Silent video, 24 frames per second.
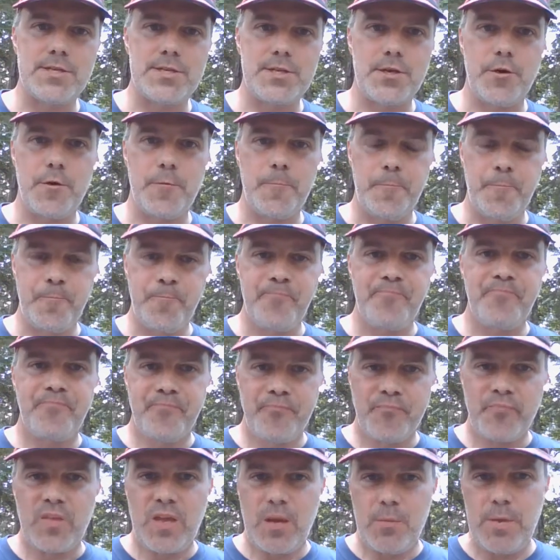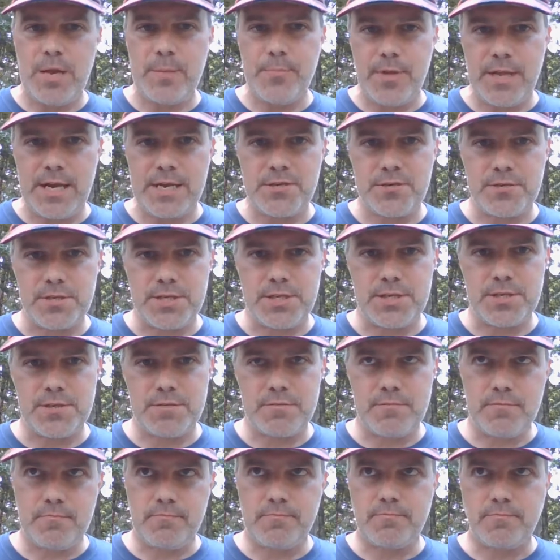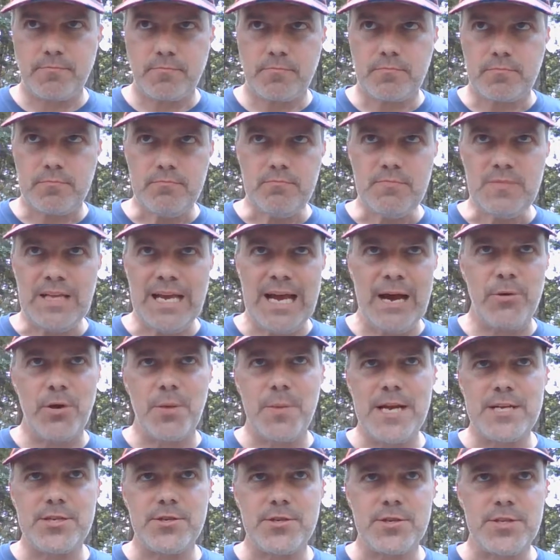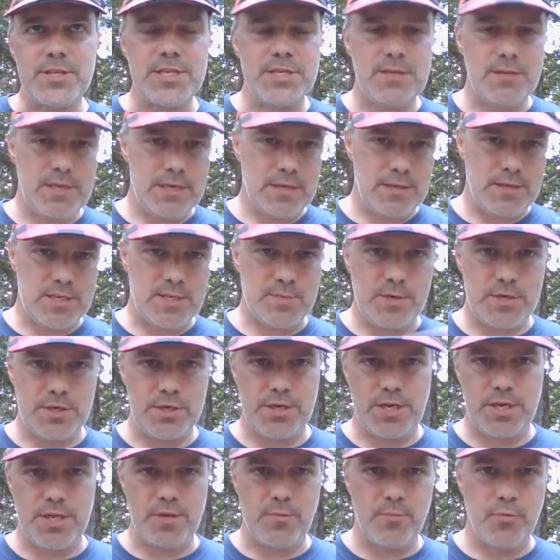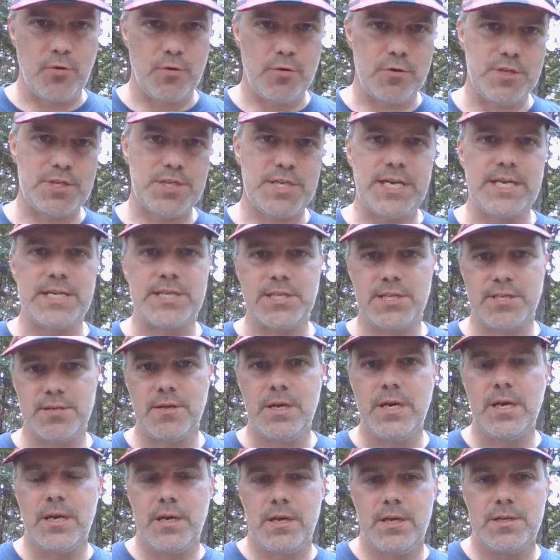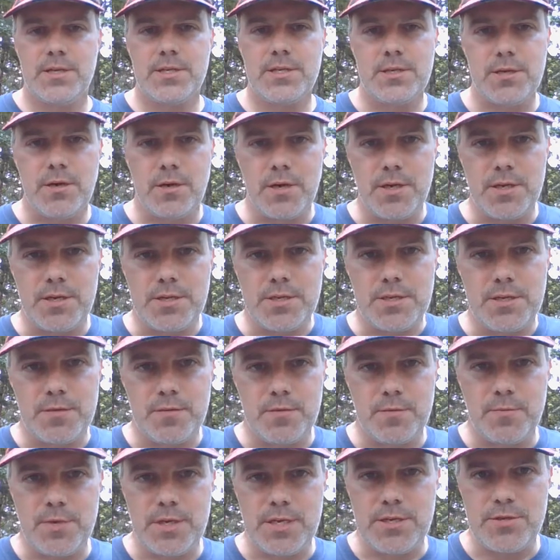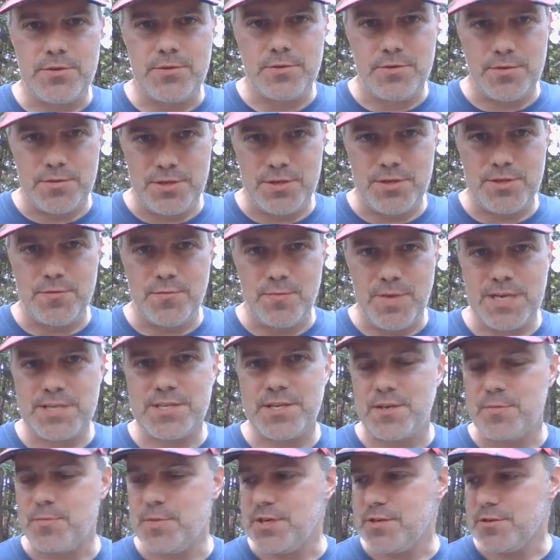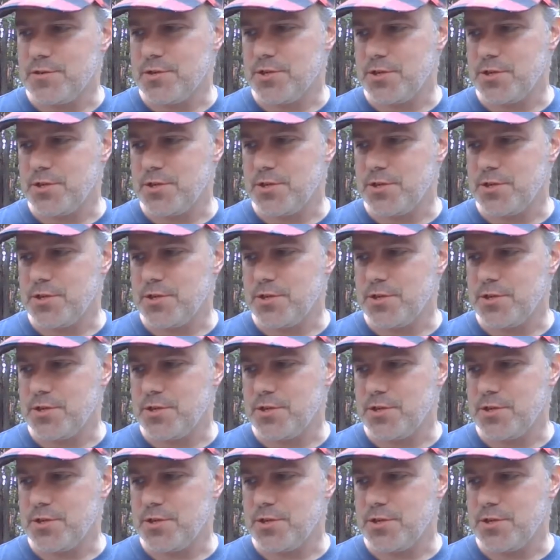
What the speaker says: So people actually, I would imagine, especially in the border states, started to be introduced to Mexican beers.